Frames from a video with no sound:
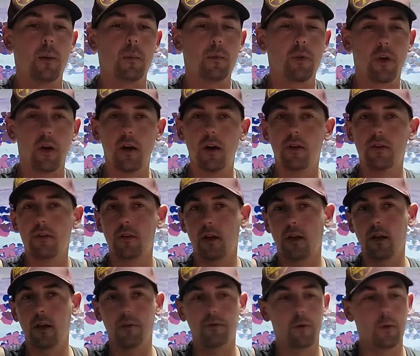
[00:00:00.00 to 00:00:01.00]
it's good,
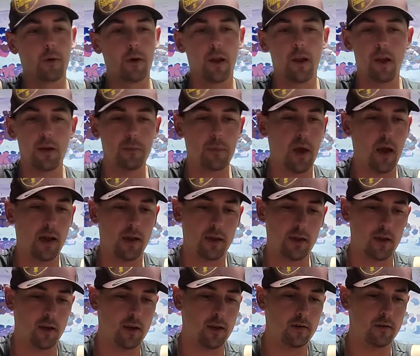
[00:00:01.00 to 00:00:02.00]
like forehand,
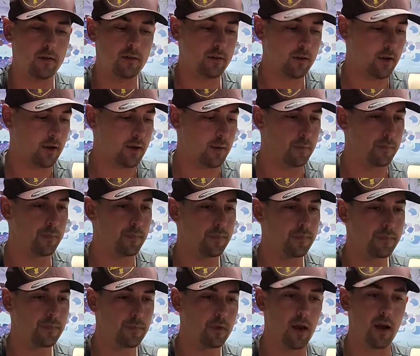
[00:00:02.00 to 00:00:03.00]
backhand,
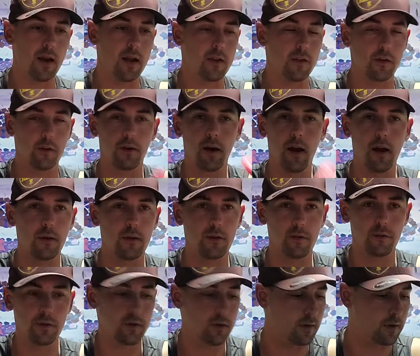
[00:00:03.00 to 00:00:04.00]
kind of hits the ground,
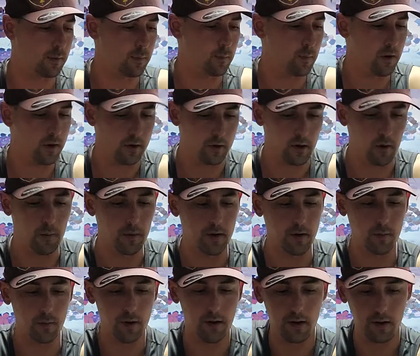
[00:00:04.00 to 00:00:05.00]
doesn't really want to go
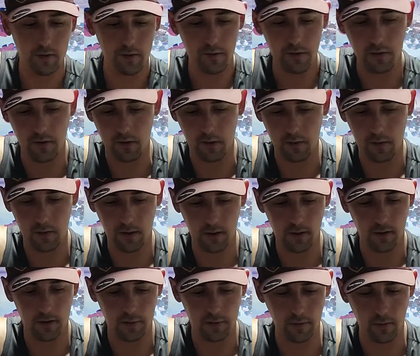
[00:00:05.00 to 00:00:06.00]
anywhere, so I
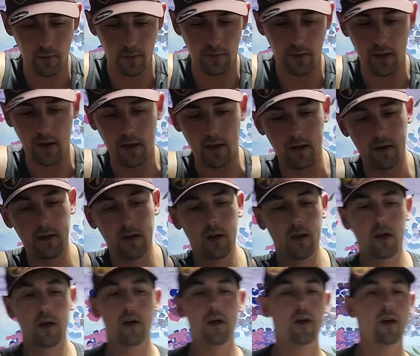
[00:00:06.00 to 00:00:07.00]
like throwing that.
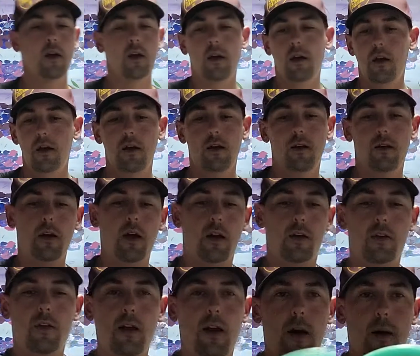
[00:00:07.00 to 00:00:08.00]

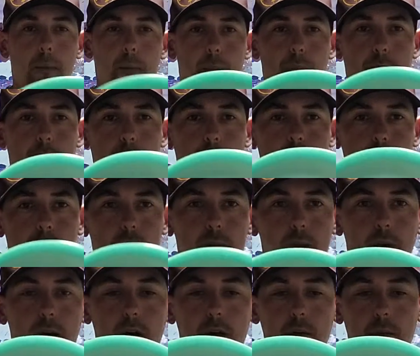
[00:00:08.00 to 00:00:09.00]
Next up,
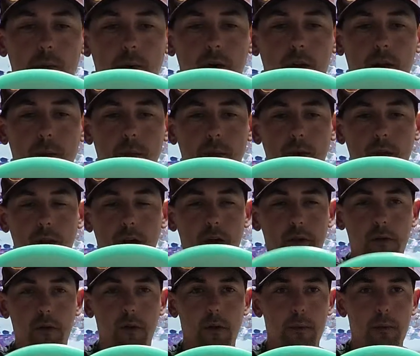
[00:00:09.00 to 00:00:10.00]
probably one of the mids I
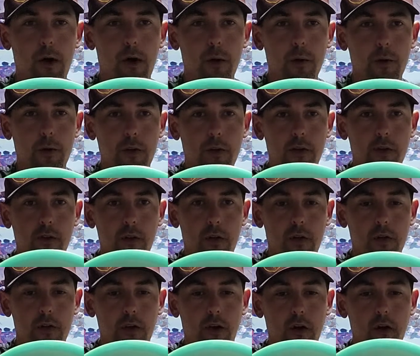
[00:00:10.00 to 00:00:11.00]
throw the most.
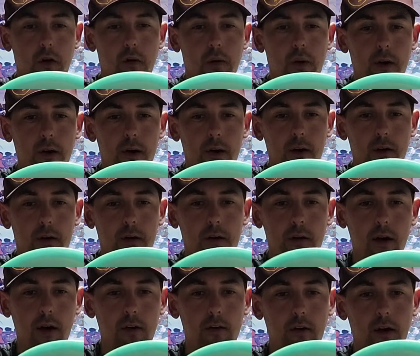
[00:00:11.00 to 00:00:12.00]
This is a newer
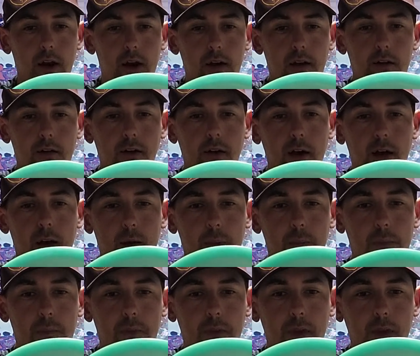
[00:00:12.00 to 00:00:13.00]
180
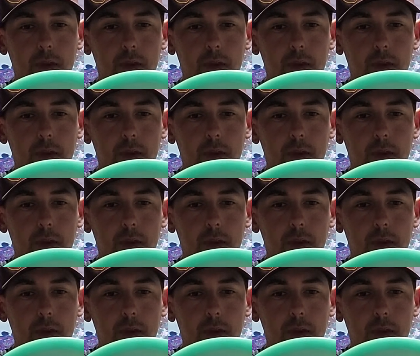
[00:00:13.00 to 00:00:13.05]
gram